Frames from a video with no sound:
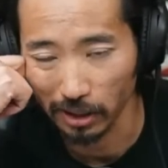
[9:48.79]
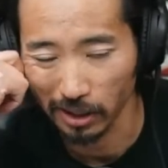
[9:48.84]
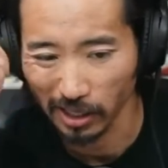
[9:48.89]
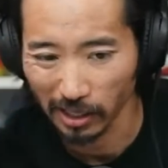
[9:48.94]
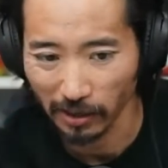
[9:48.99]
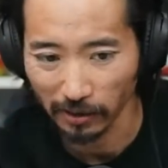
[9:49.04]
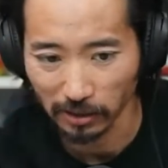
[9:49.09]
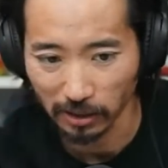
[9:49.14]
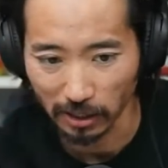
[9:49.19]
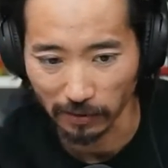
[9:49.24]
and they
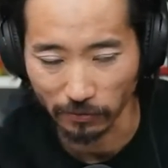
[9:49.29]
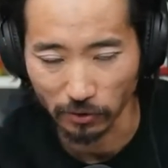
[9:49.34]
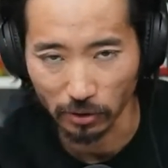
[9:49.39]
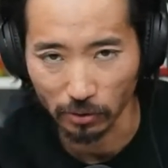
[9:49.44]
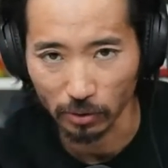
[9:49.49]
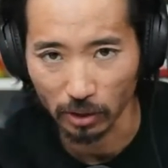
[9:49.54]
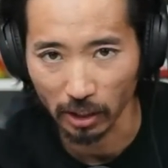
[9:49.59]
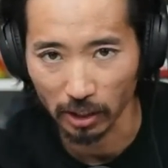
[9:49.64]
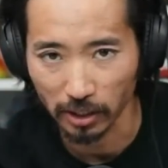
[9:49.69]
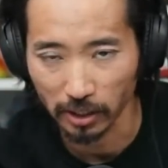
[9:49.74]
actually have
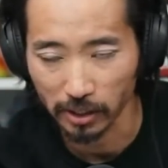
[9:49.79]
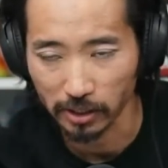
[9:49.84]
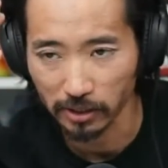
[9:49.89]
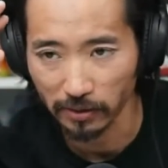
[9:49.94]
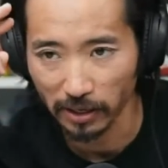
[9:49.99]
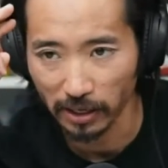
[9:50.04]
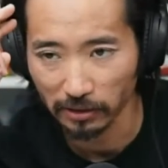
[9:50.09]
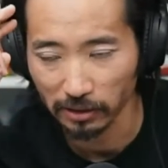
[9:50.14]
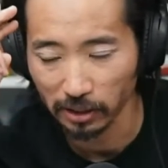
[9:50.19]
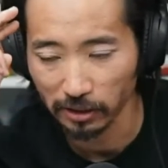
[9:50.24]
two kinds
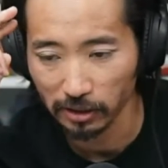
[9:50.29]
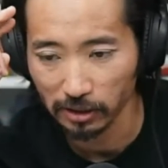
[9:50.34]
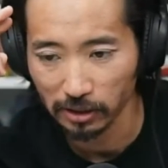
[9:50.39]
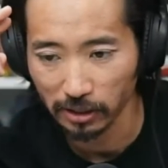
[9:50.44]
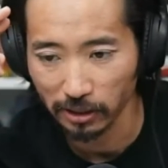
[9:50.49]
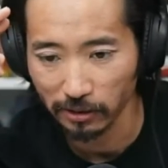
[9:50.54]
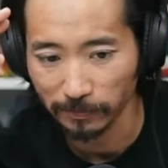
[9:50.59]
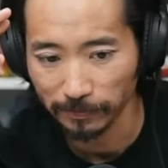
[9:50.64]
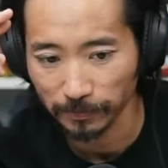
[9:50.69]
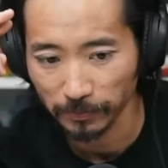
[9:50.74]
of half tights
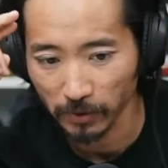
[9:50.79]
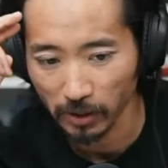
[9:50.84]
now,